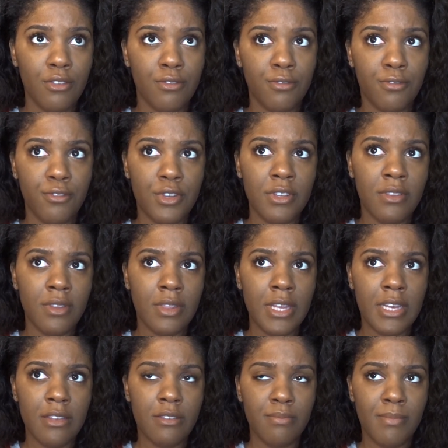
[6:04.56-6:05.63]

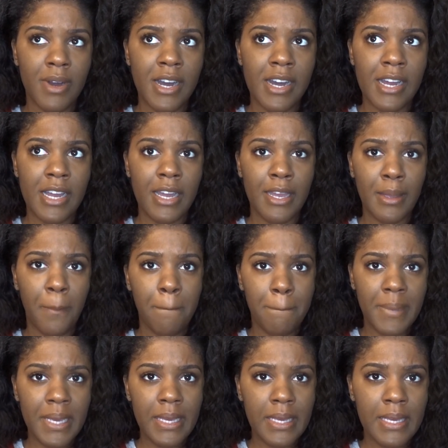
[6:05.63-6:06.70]
frizziness, my
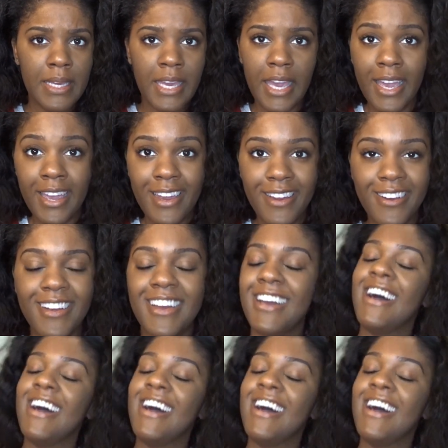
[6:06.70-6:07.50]
big hair,